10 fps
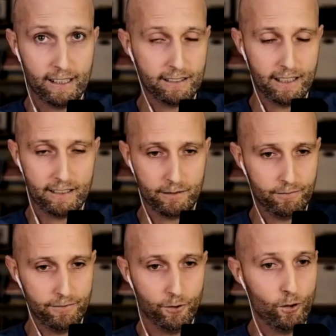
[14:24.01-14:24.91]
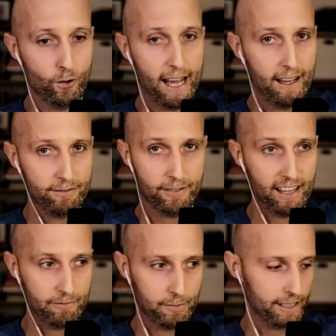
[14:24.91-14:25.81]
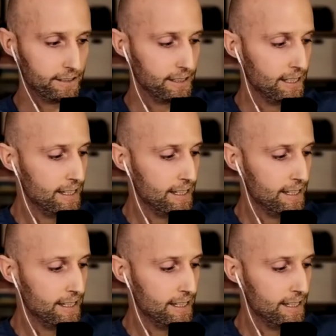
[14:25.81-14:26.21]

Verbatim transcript: It's, it's four and a half, five minutes.